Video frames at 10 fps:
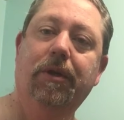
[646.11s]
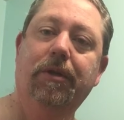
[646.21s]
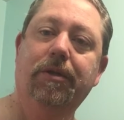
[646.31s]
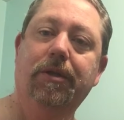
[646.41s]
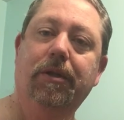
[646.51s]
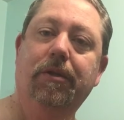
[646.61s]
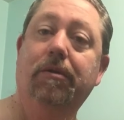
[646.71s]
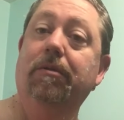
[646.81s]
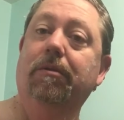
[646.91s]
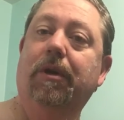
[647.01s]
see
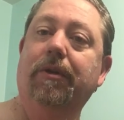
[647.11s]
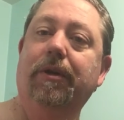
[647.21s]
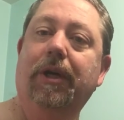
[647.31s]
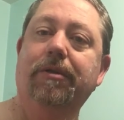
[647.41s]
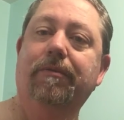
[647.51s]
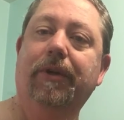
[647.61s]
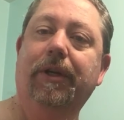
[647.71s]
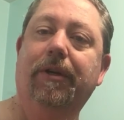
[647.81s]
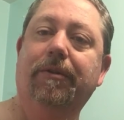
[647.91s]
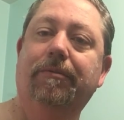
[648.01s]
you on the next
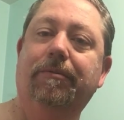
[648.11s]
video.